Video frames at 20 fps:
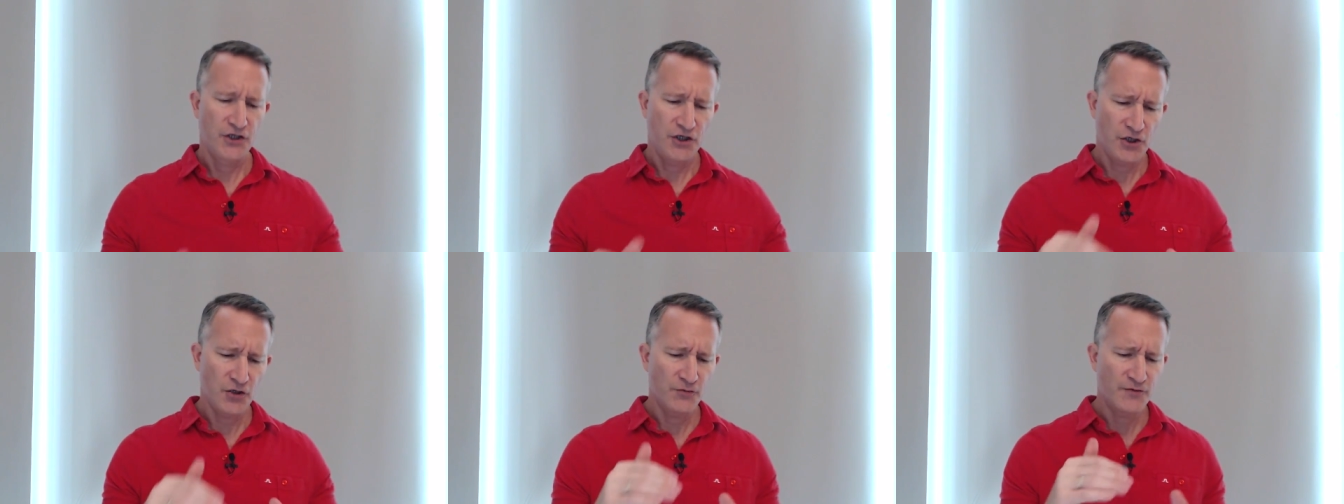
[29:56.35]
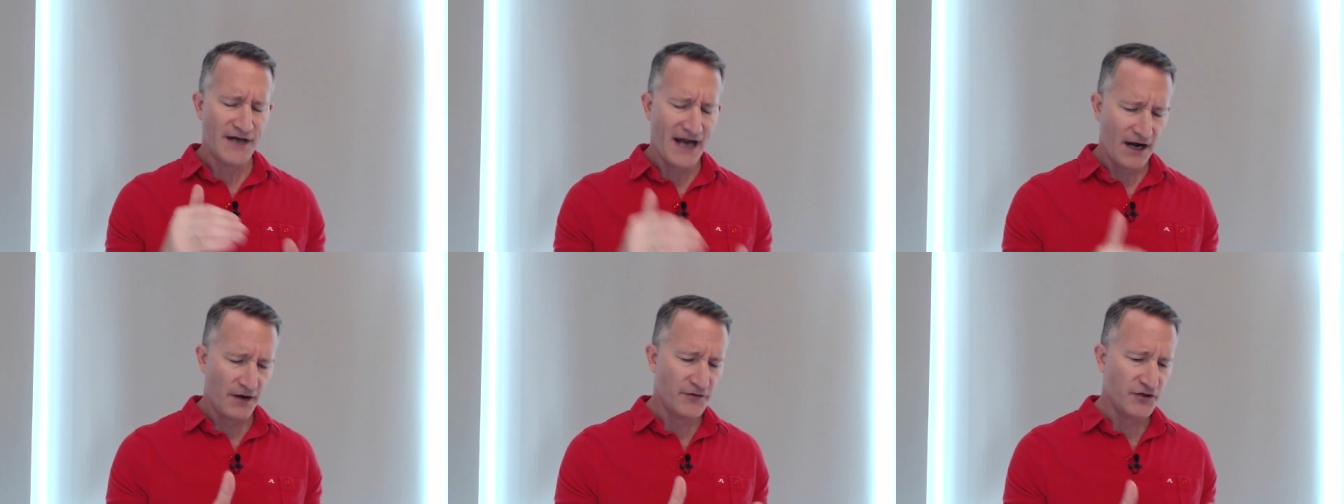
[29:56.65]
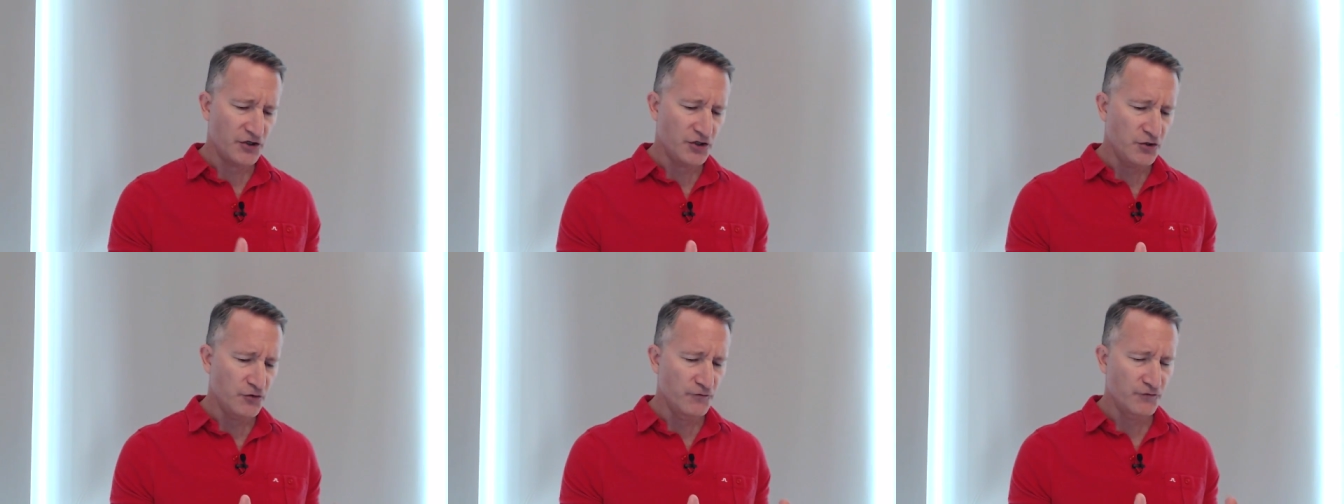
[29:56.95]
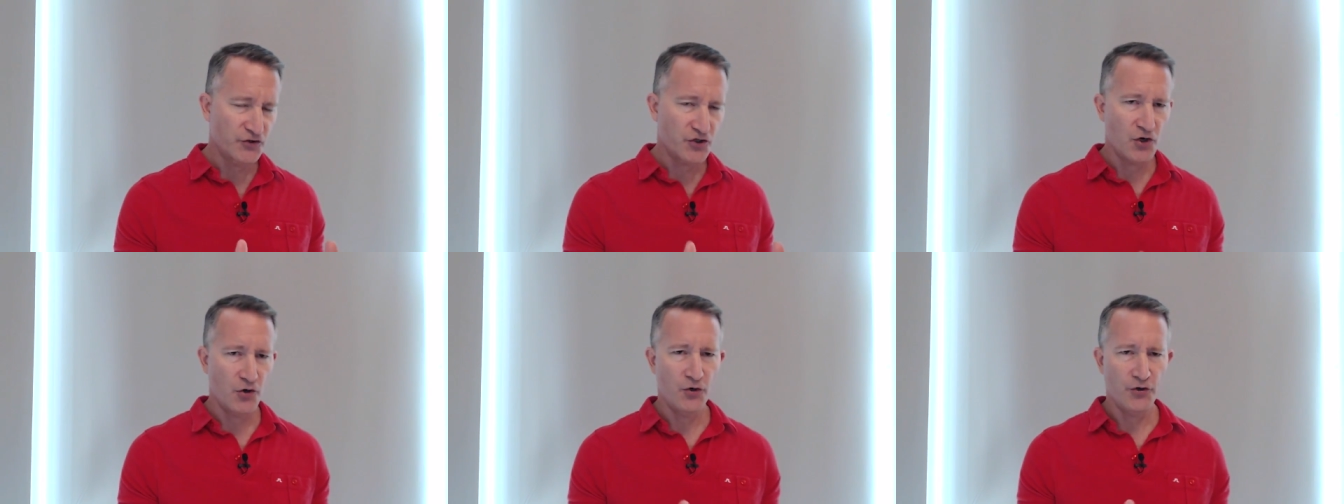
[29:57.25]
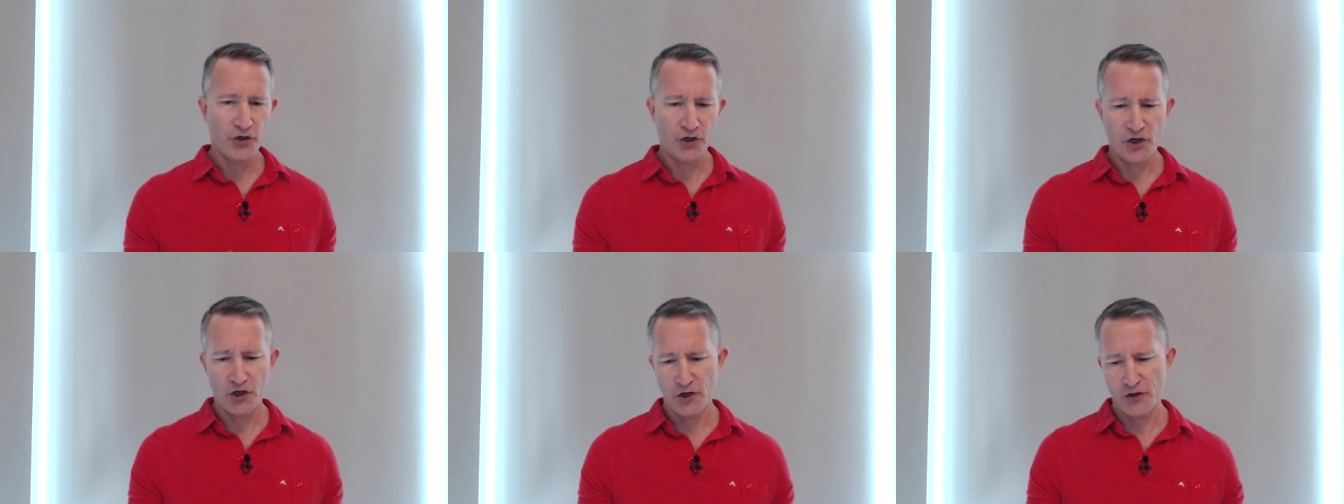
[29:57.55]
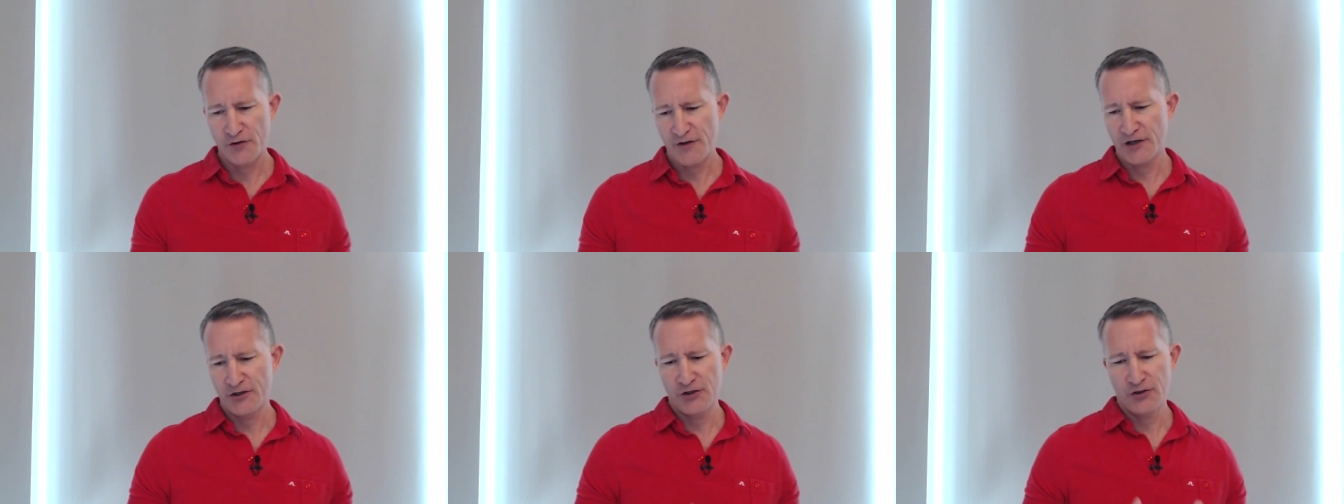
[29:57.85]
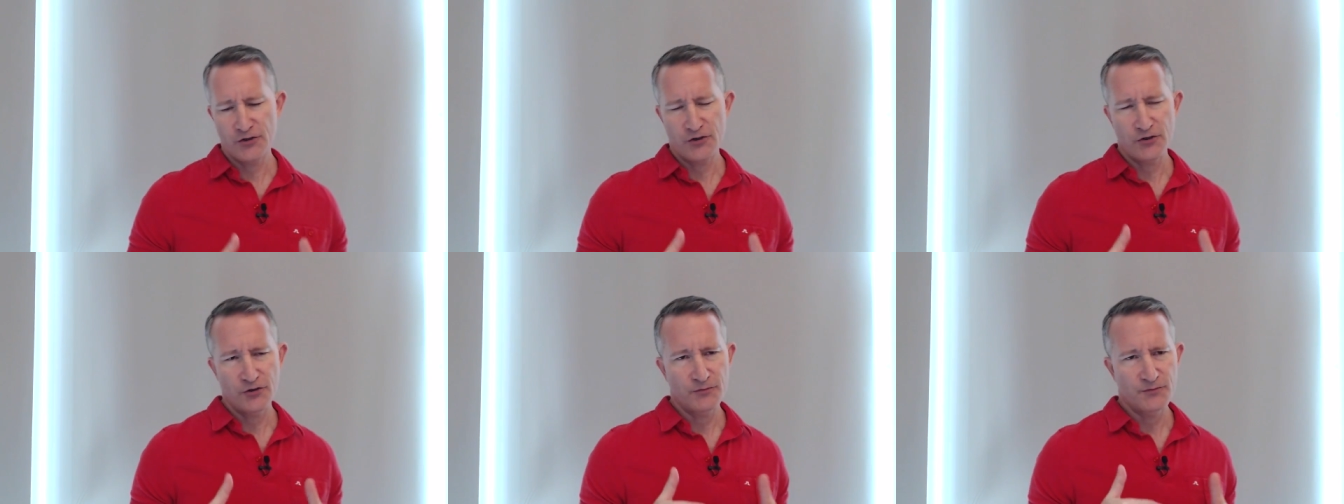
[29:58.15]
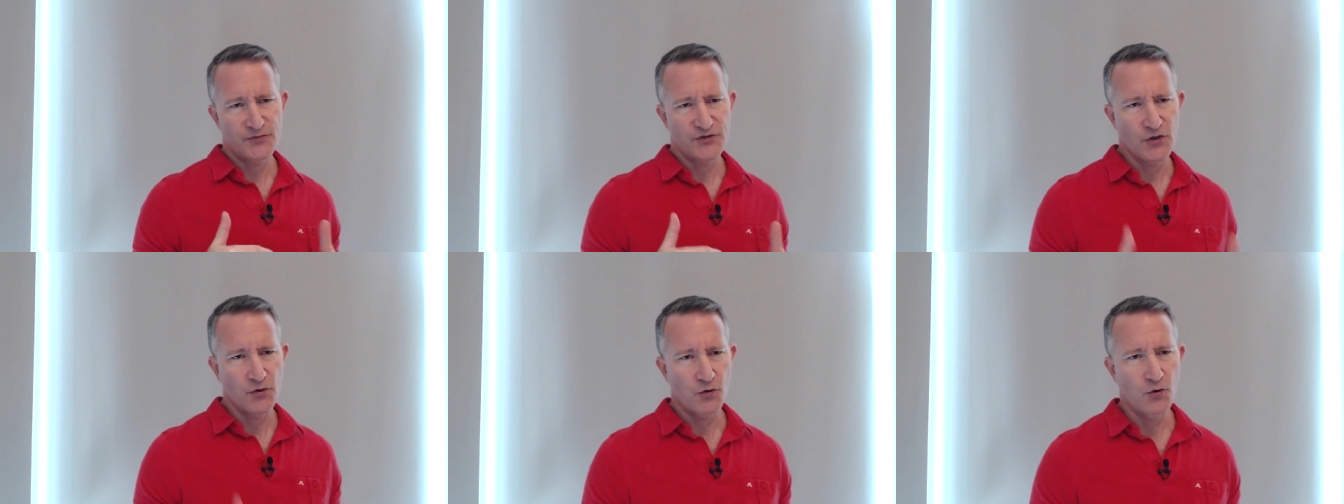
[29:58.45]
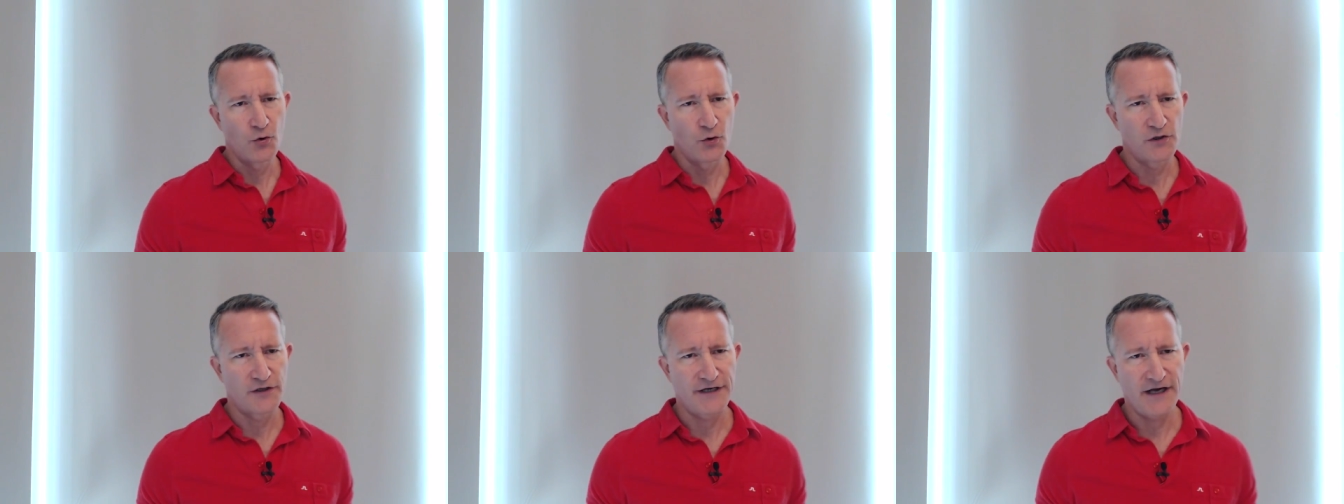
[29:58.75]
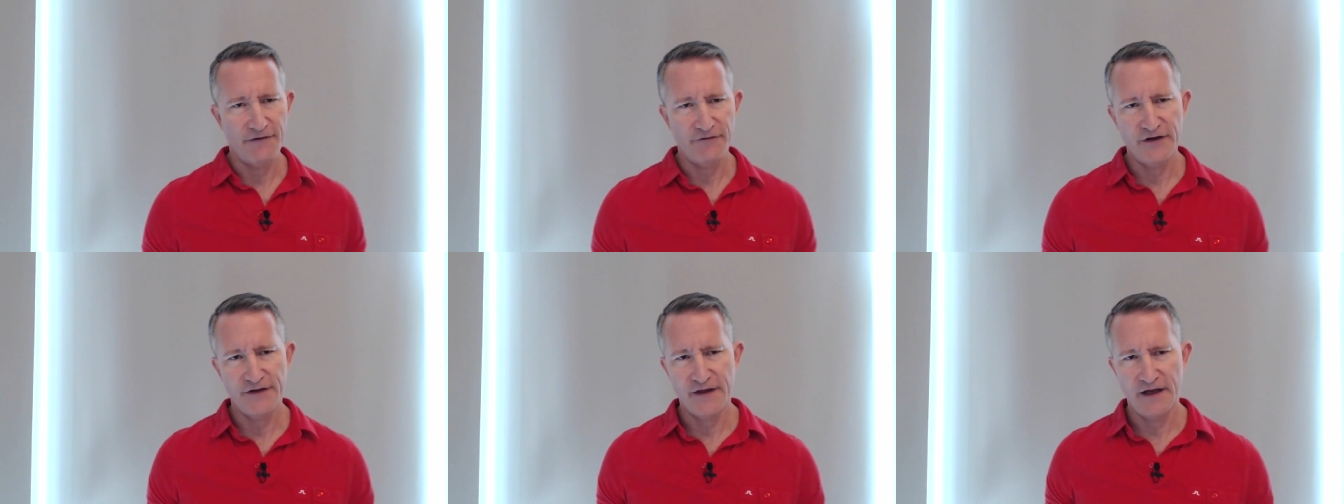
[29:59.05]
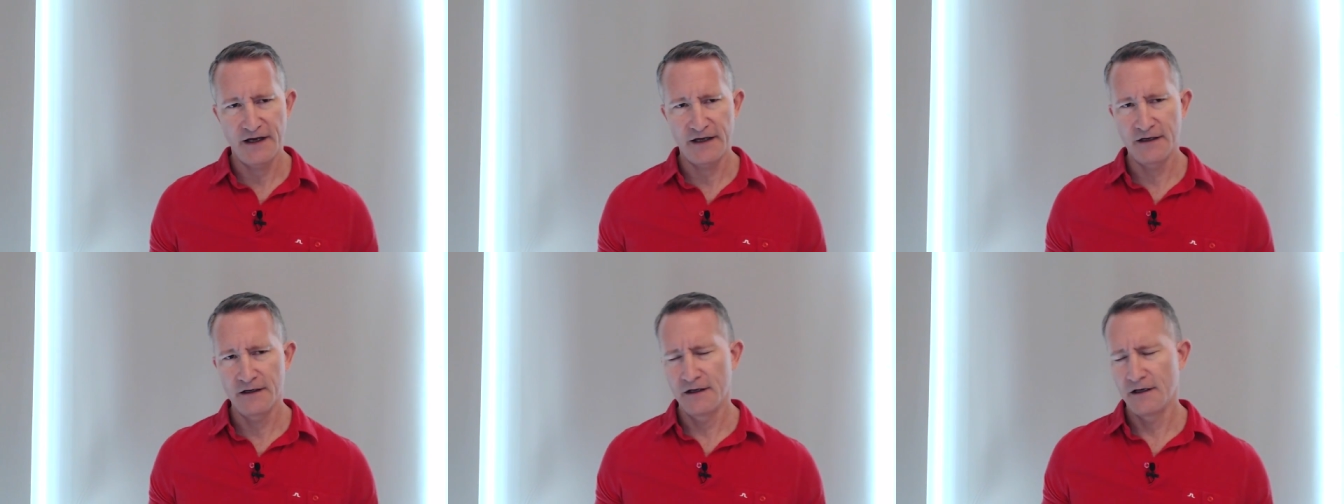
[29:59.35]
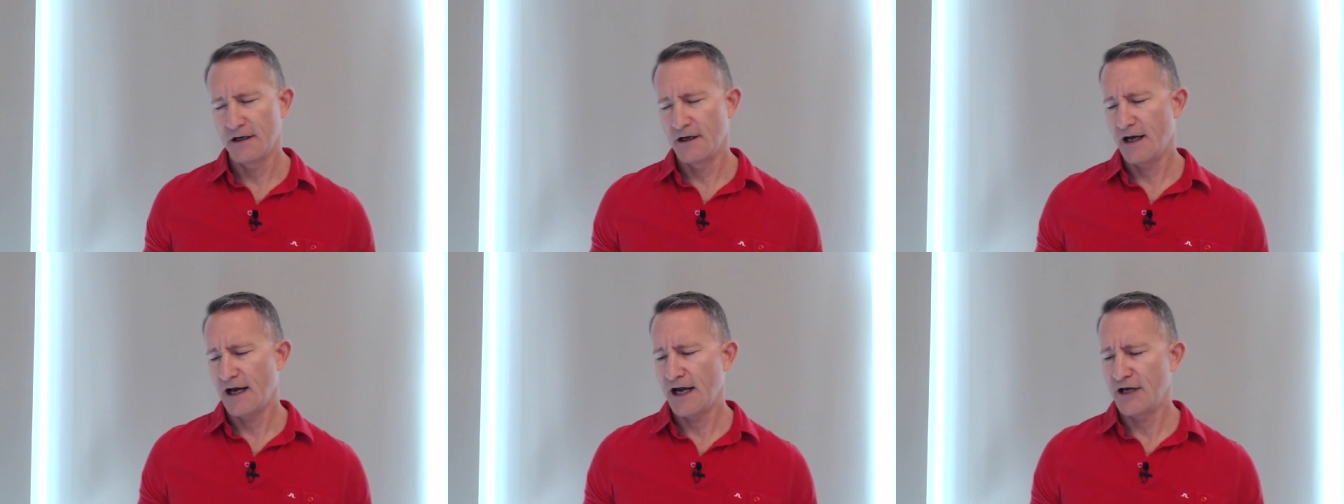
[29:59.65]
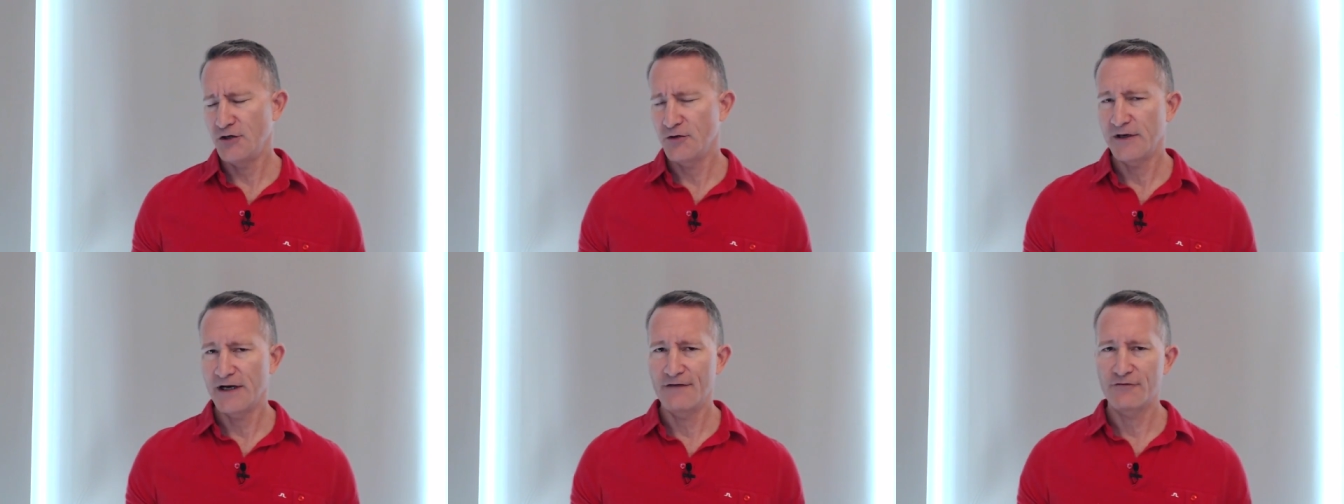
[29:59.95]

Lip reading: now that you've showed her that you're so cool and everything, and you